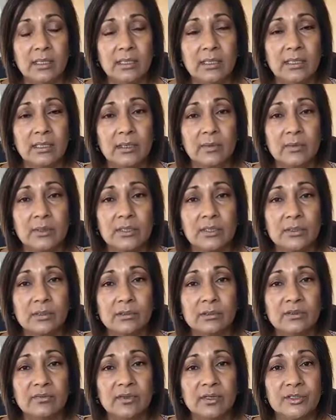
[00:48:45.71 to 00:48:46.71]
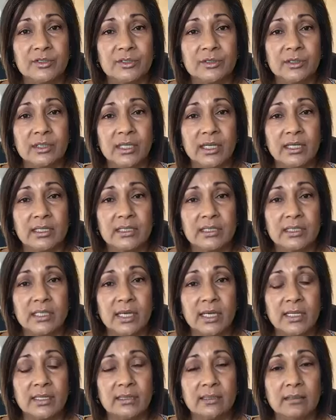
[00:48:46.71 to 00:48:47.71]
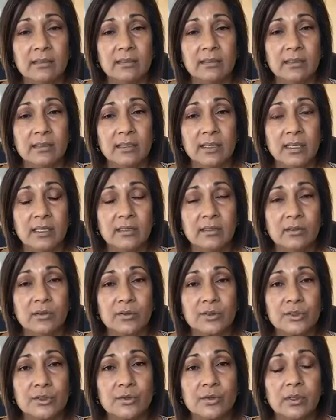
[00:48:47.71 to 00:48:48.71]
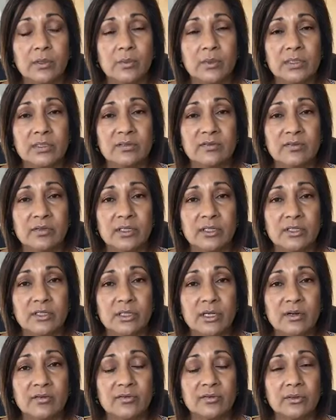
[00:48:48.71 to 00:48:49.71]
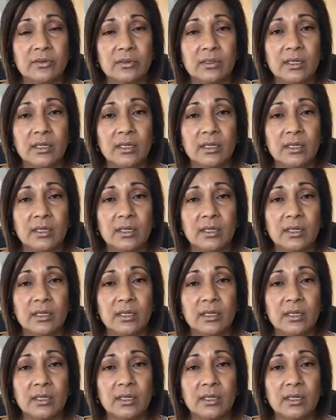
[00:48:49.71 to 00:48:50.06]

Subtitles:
And I would certainly venture to guess that your story wasn't finished after